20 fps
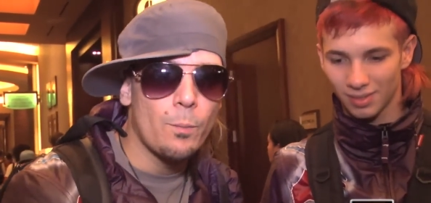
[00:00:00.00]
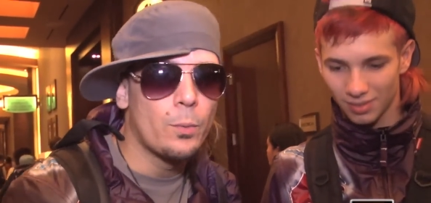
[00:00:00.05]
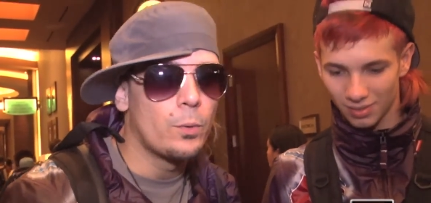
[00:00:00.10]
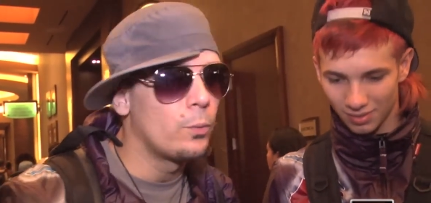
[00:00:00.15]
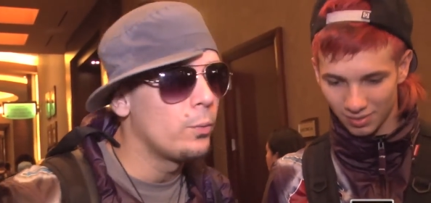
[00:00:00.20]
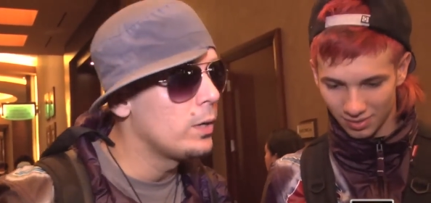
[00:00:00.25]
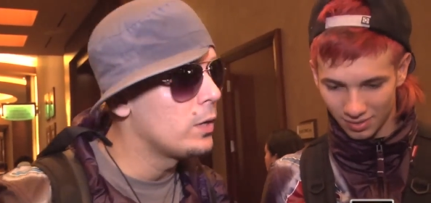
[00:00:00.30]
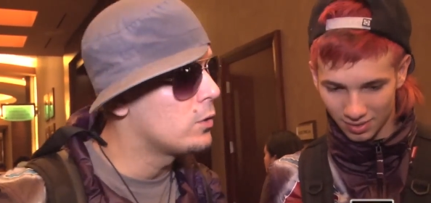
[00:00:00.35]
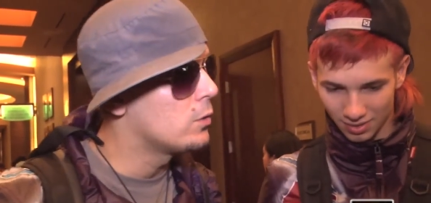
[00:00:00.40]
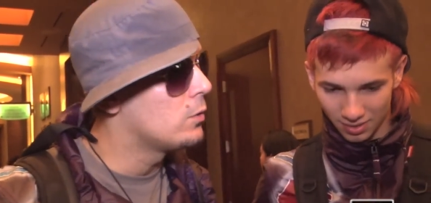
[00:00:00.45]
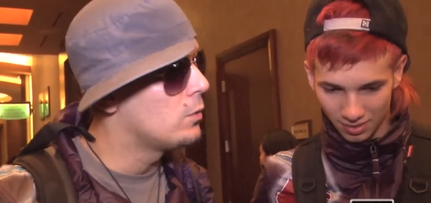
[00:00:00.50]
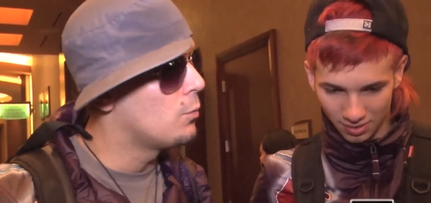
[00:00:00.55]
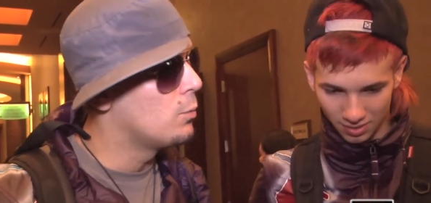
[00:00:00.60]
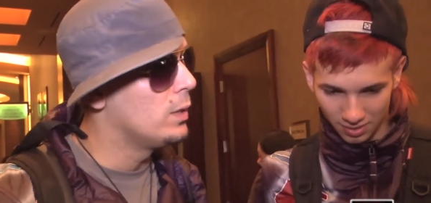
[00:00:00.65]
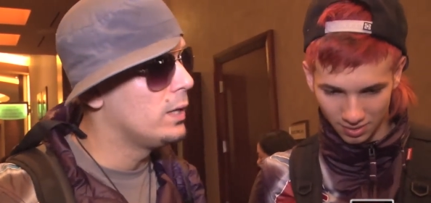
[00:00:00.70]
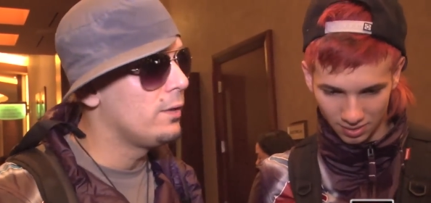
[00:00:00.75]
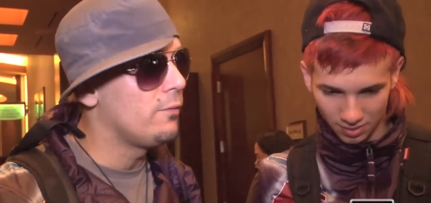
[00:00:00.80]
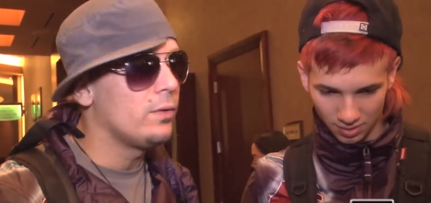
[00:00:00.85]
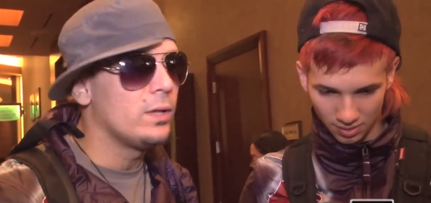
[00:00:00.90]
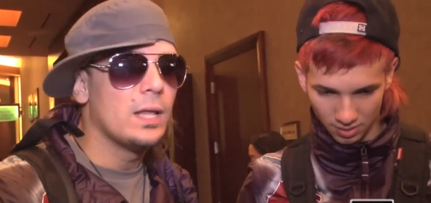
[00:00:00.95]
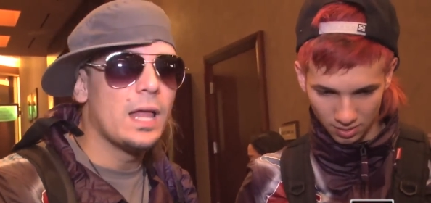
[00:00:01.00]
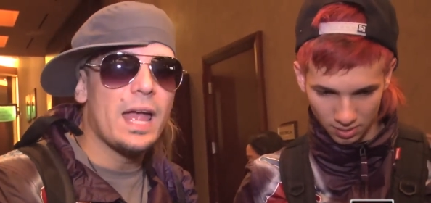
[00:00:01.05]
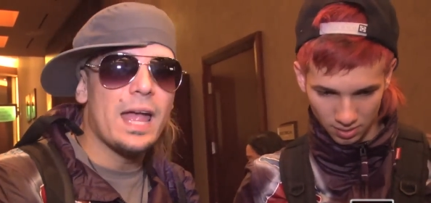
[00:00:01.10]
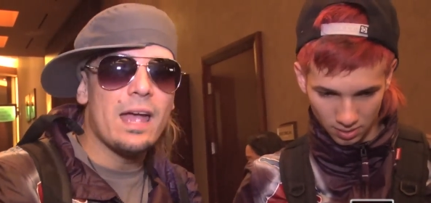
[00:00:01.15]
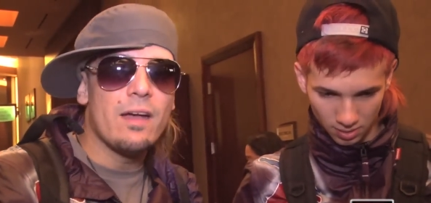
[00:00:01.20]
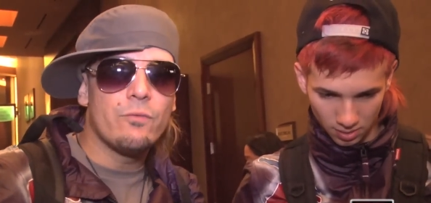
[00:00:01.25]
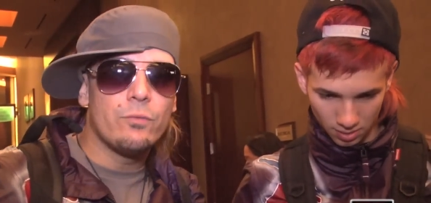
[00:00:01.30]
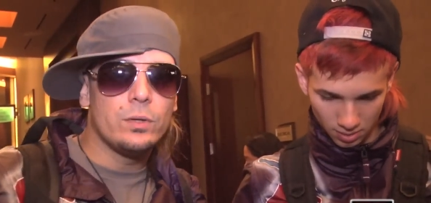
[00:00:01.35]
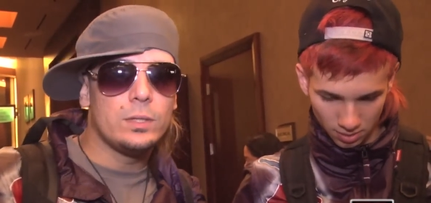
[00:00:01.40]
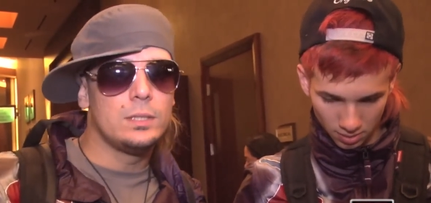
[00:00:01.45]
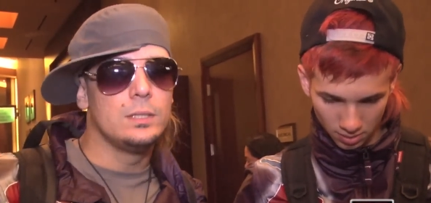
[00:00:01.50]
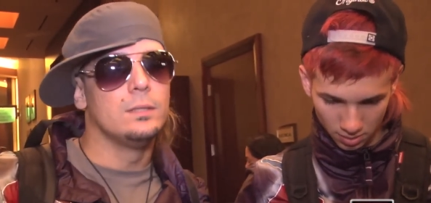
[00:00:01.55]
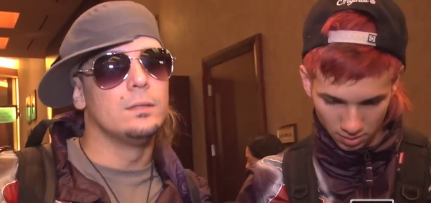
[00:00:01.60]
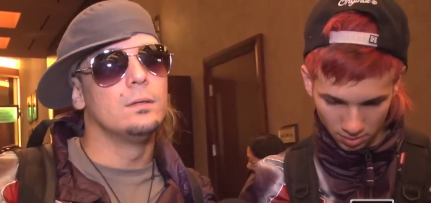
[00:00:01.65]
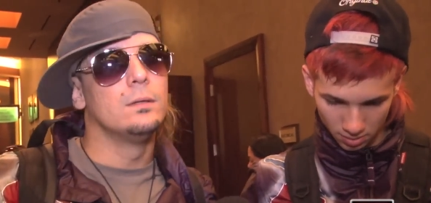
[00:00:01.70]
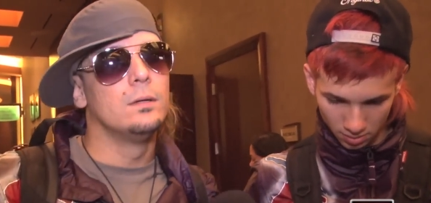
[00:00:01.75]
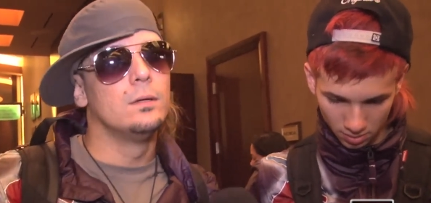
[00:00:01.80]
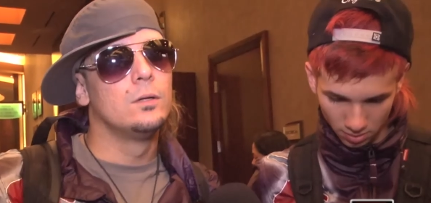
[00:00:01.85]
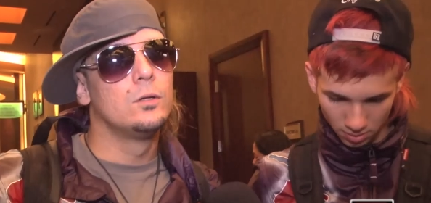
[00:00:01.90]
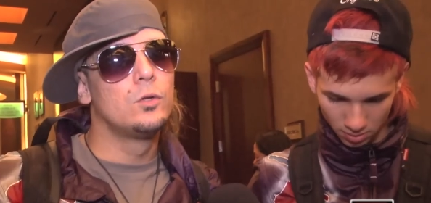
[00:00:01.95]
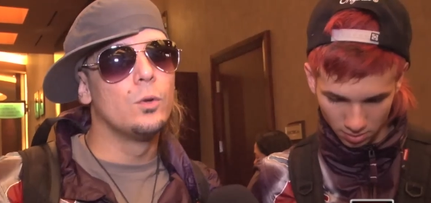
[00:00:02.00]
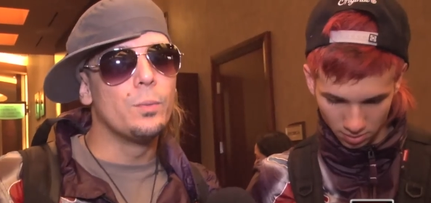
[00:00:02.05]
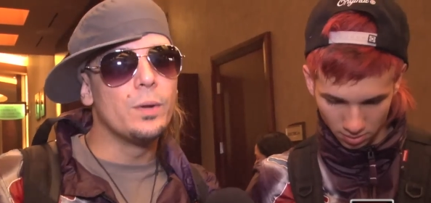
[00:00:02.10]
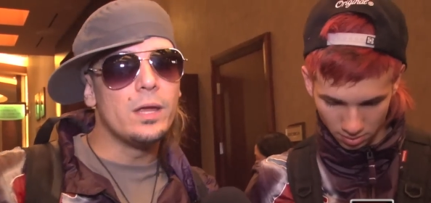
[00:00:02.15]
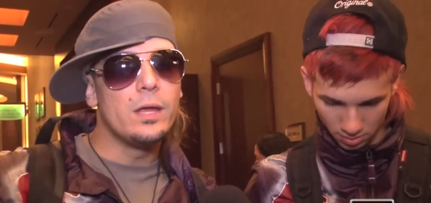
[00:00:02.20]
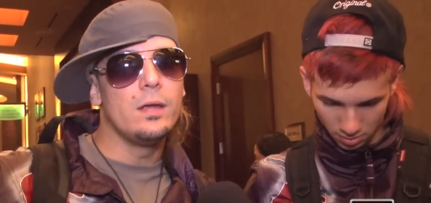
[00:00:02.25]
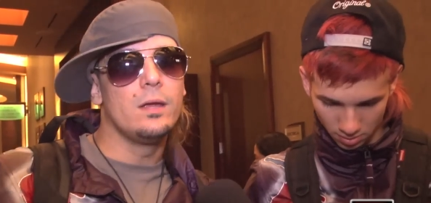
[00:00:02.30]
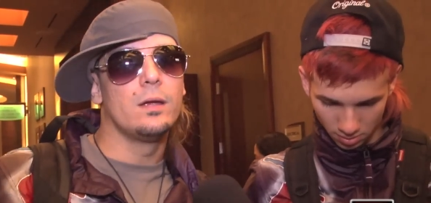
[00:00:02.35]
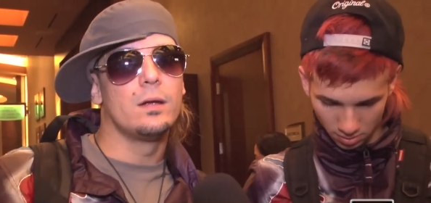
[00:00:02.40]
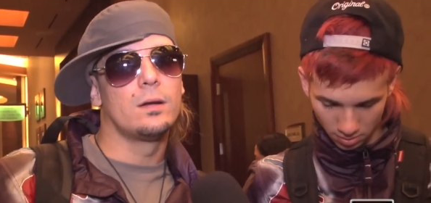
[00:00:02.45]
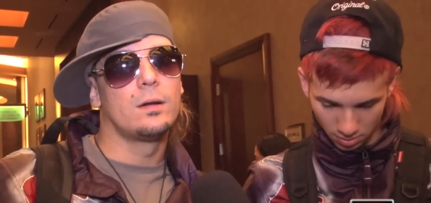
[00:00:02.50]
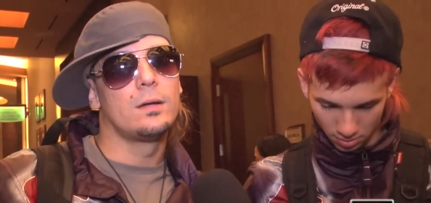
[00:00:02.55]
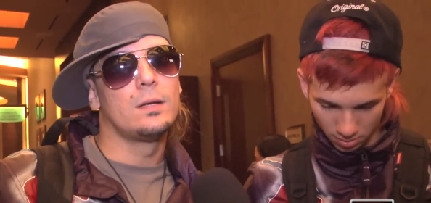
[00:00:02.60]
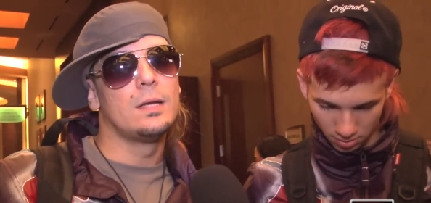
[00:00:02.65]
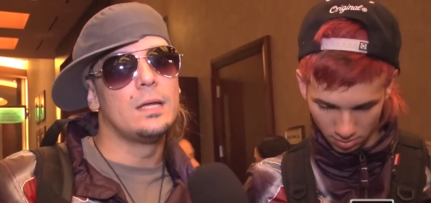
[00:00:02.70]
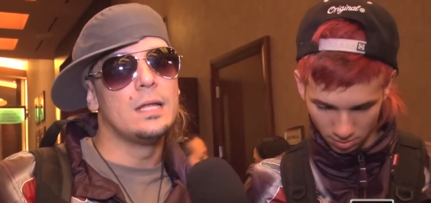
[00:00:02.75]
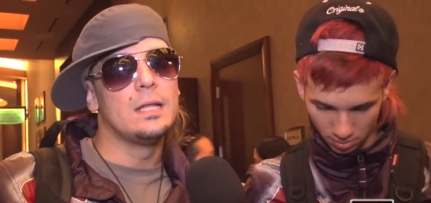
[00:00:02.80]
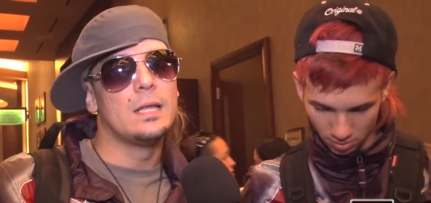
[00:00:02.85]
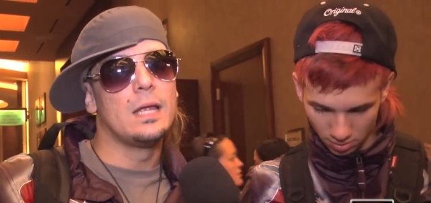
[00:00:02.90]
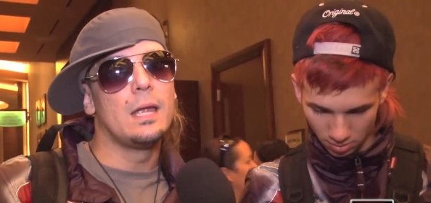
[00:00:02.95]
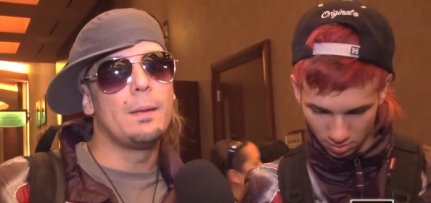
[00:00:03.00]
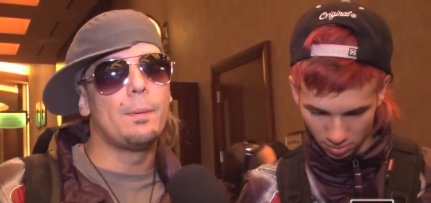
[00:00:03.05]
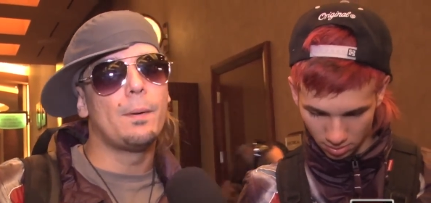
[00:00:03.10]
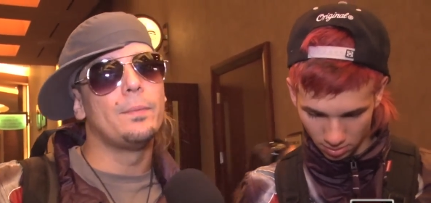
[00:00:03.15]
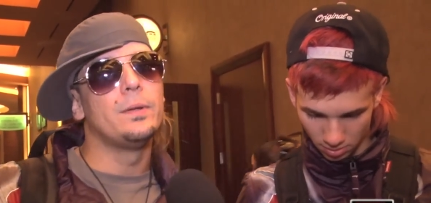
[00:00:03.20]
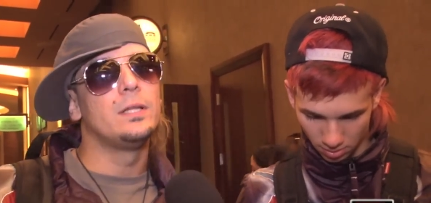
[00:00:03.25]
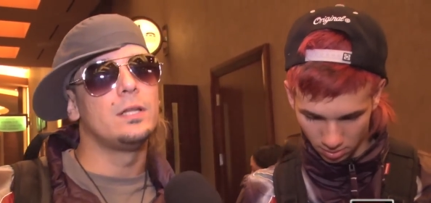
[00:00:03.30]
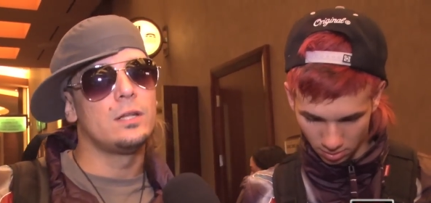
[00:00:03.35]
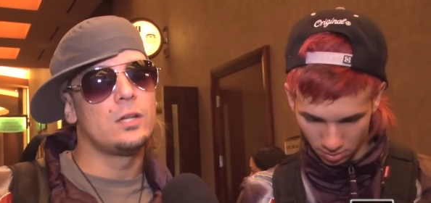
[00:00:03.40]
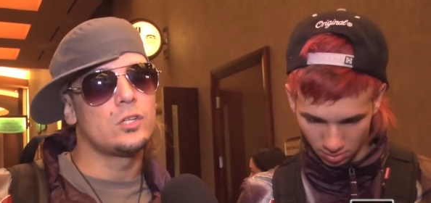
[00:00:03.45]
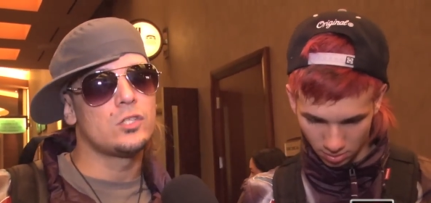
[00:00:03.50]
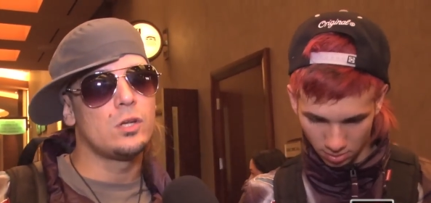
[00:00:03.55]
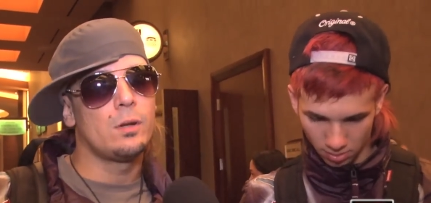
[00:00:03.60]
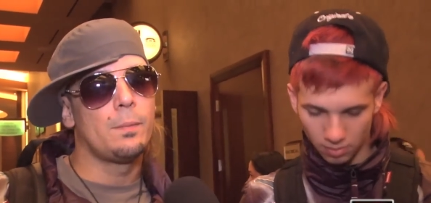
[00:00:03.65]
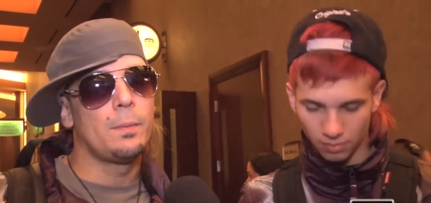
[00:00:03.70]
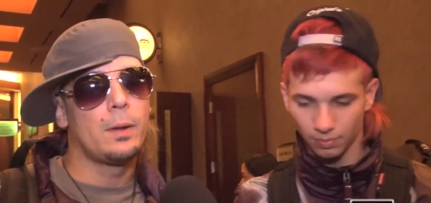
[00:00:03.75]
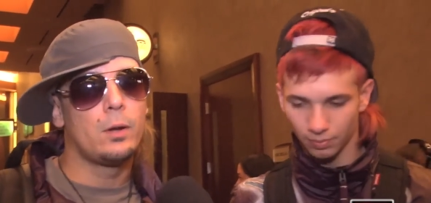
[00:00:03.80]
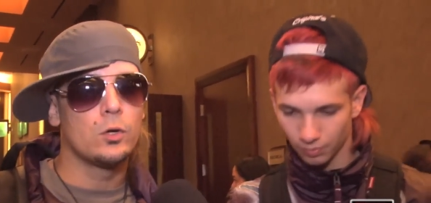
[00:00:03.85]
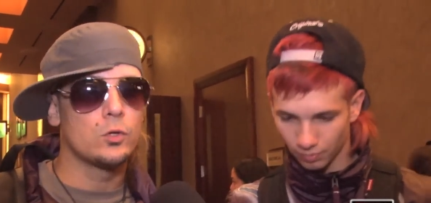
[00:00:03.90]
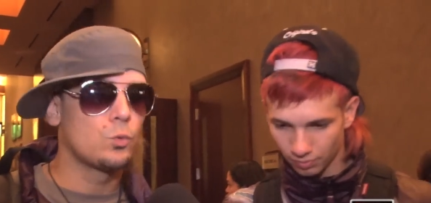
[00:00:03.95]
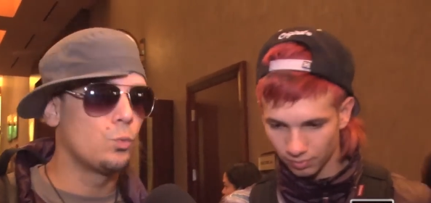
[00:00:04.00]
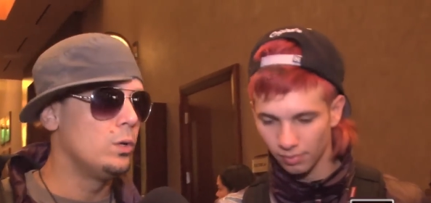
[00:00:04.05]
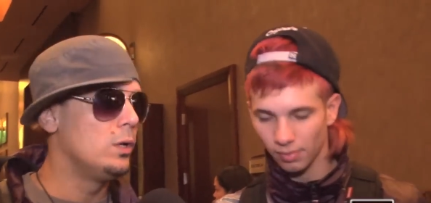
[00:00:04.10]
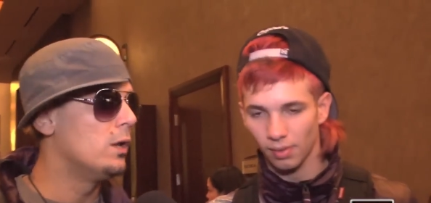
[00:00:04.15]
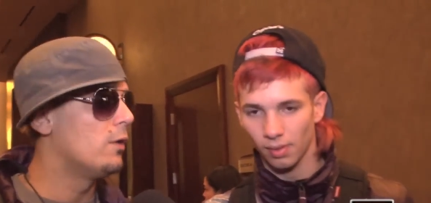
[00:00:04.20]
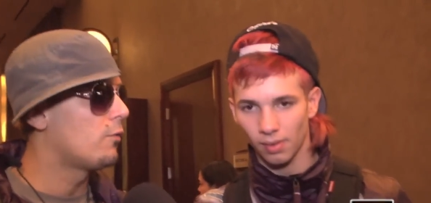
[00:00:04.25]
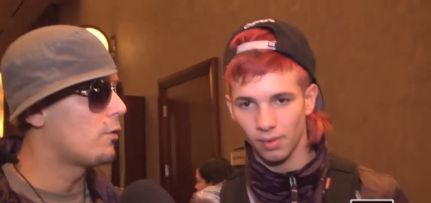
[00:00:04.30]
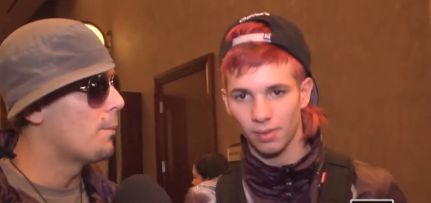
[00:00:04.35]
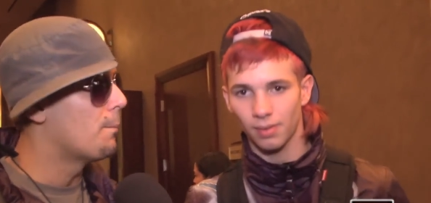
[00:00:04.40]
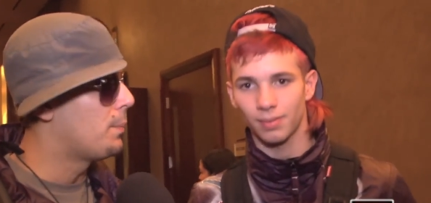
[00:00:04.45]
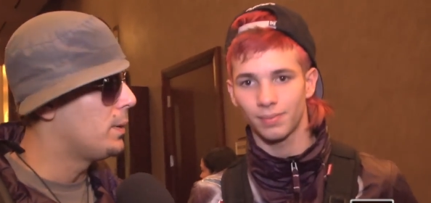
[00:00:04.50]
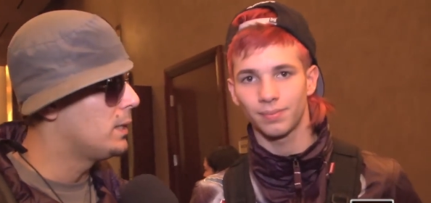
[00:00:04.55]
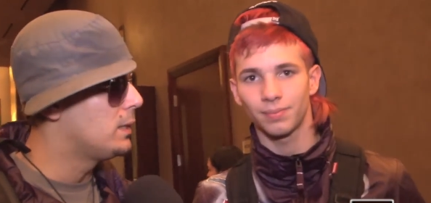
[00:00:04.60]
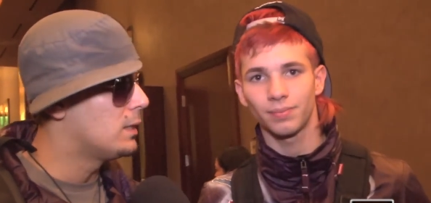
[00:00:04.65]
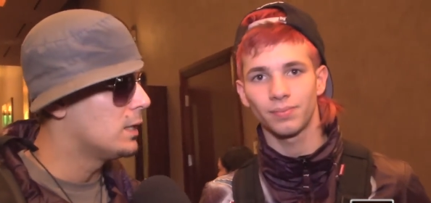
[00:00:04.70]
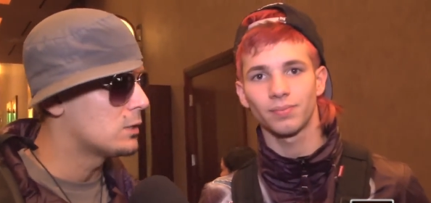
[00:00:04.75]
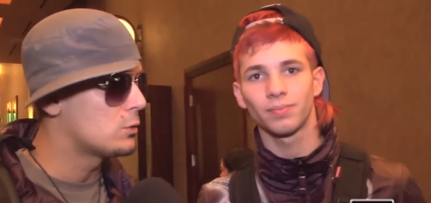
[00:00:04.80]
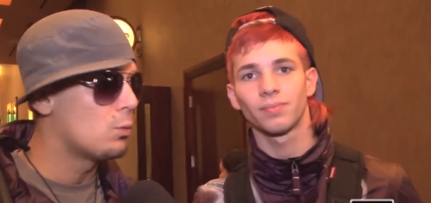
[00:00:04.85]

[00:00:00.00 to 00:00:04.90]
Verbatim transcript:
Speaker 1: from Puerto Rico. We live in everything to be here in Hip Hop International because we love compete.